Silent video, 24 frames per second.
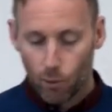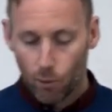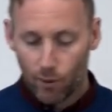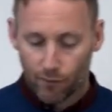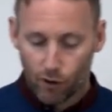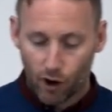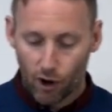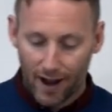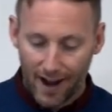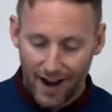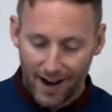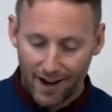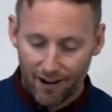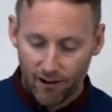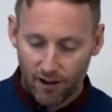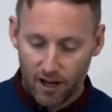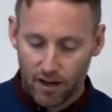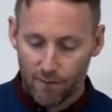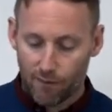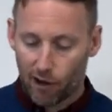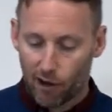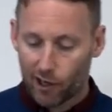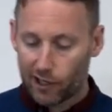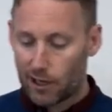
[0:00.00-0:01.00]
We've got
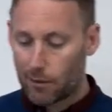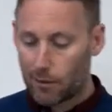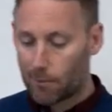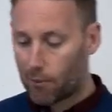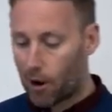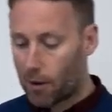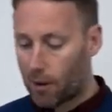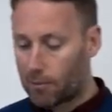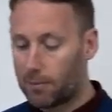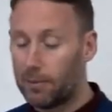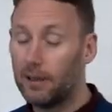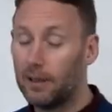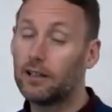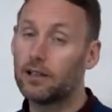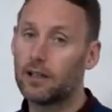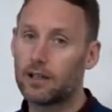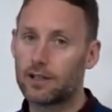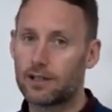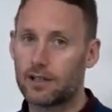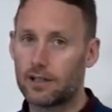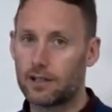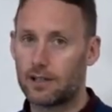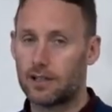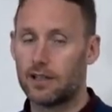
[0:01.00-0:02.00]
area and volume,
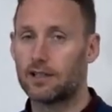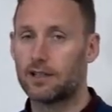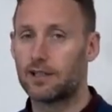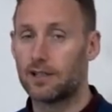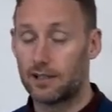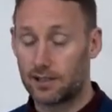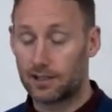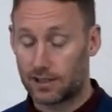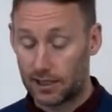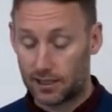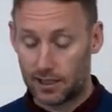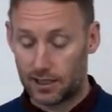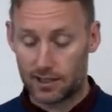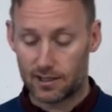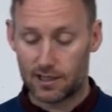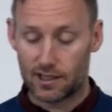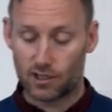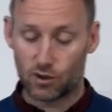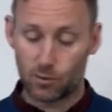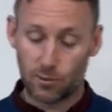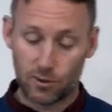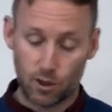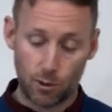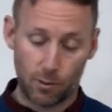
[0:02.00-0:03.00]
probability and
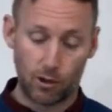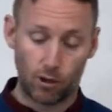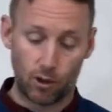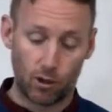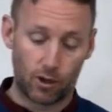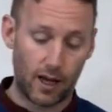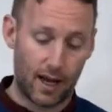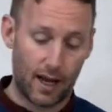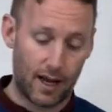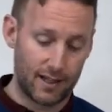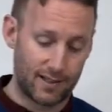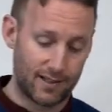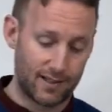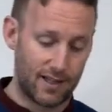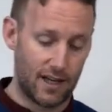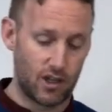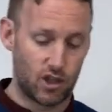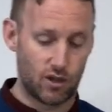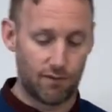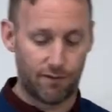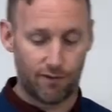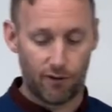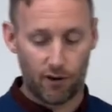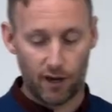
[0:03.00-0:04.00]
statistics, which we'll look at in
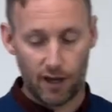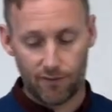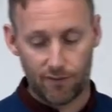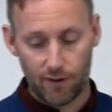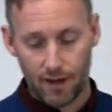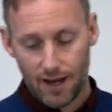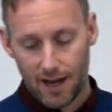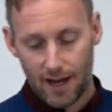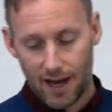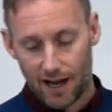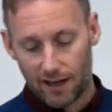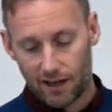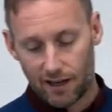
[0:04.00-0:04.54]
session 5.